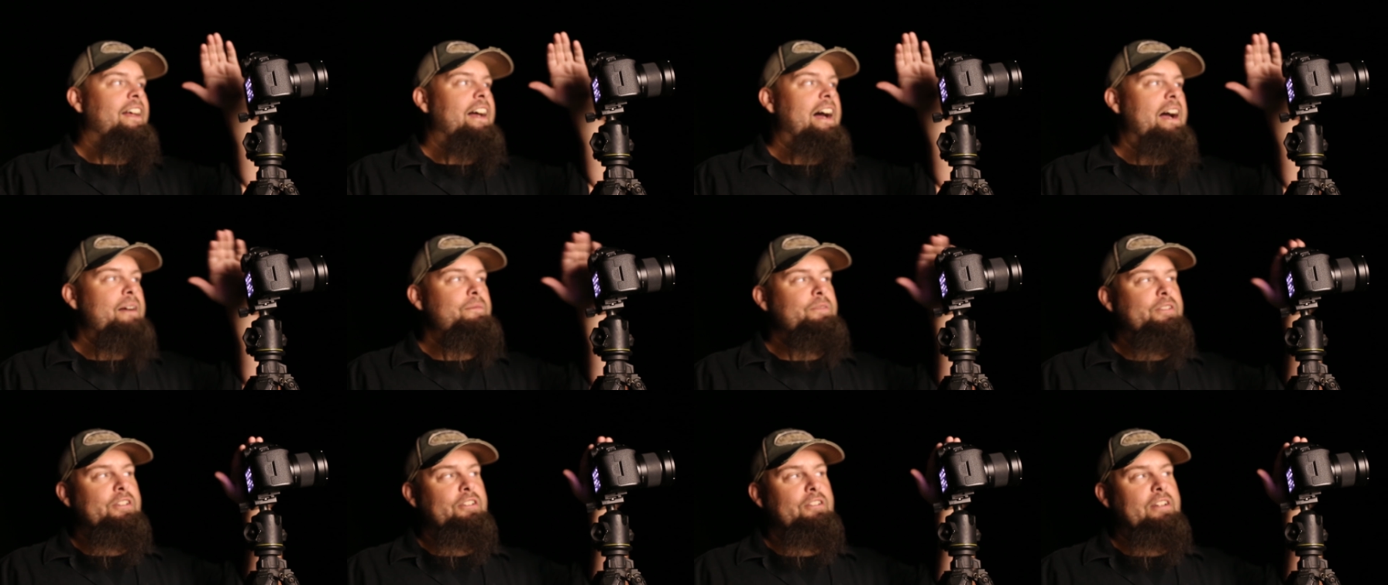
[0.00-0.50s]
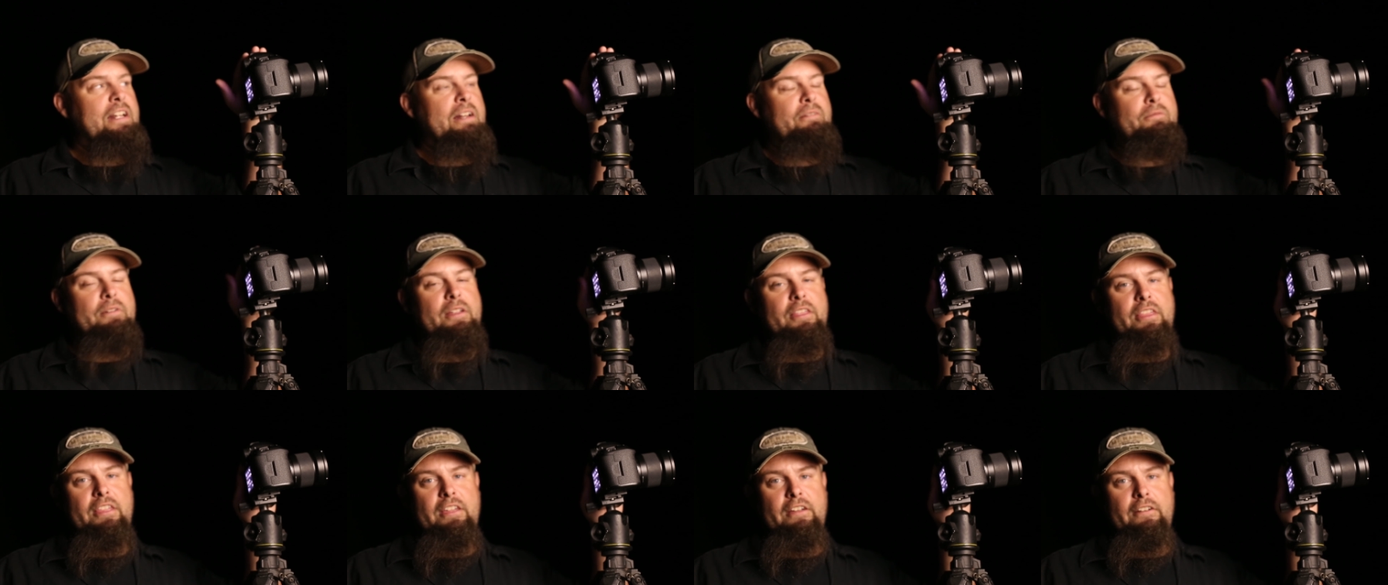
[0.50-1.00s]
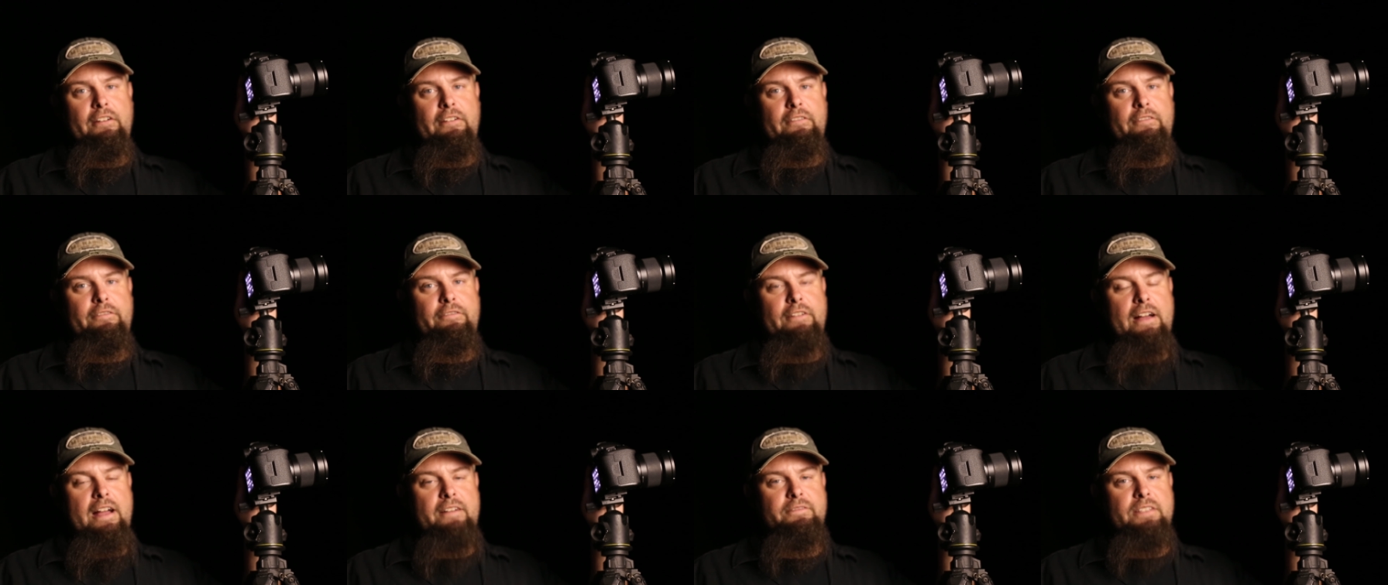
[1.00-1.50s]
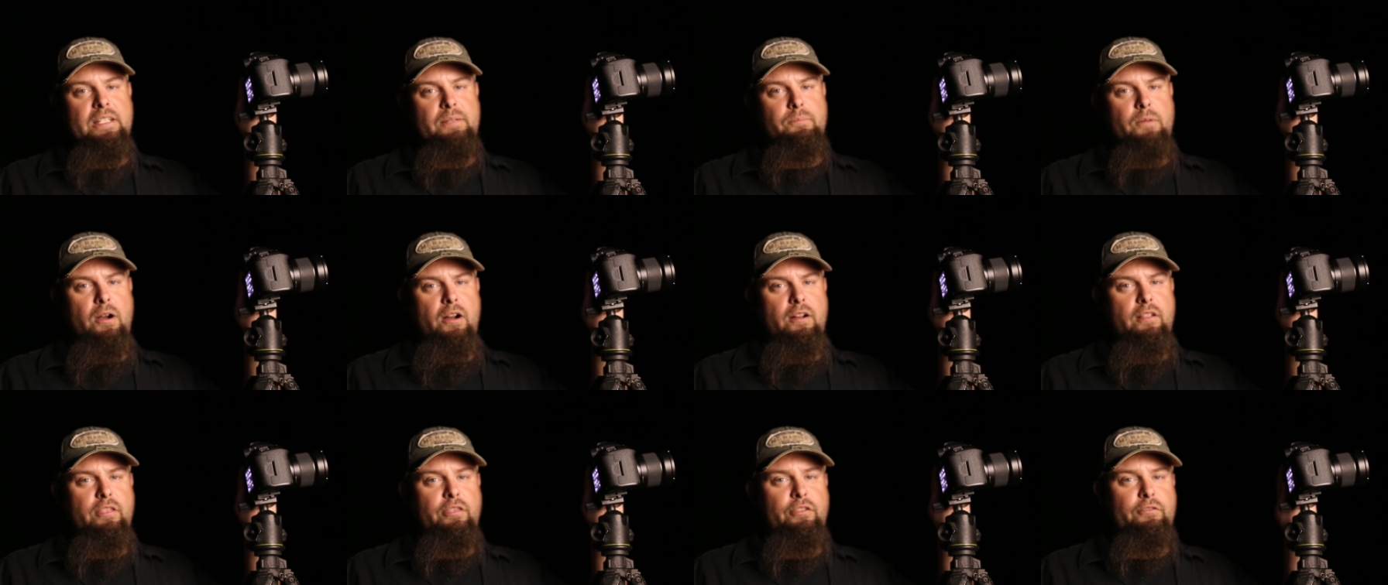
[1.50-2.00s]
I'm shooting with a 5D
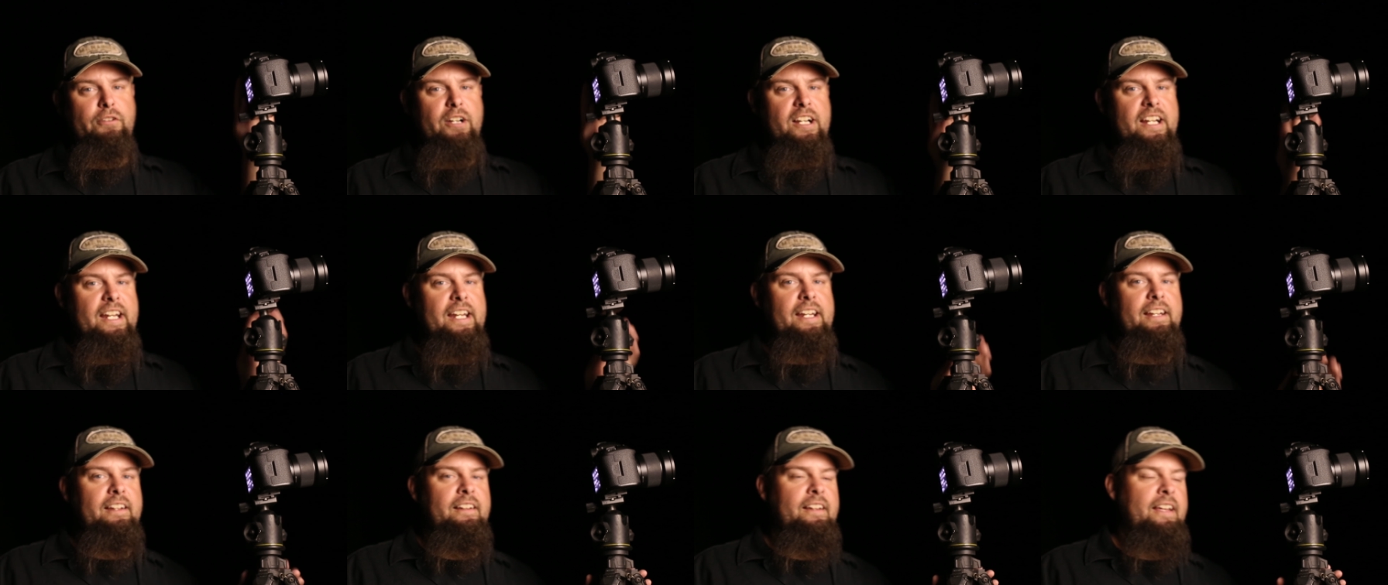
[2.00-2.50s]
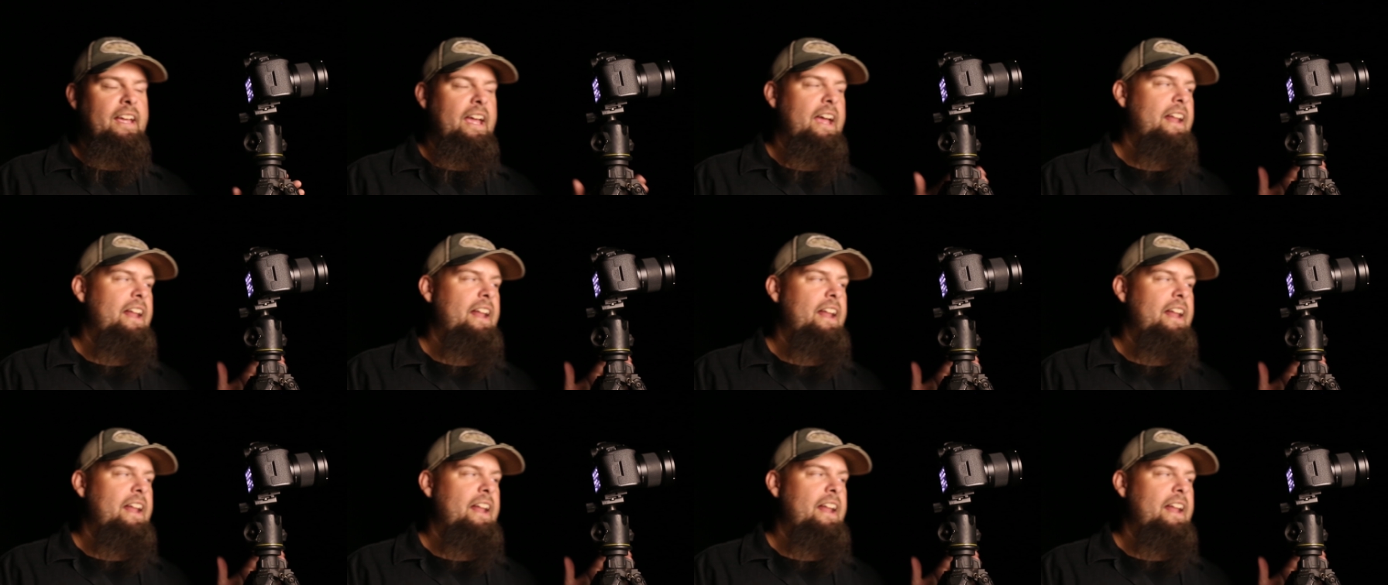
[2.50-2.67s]
Mark III,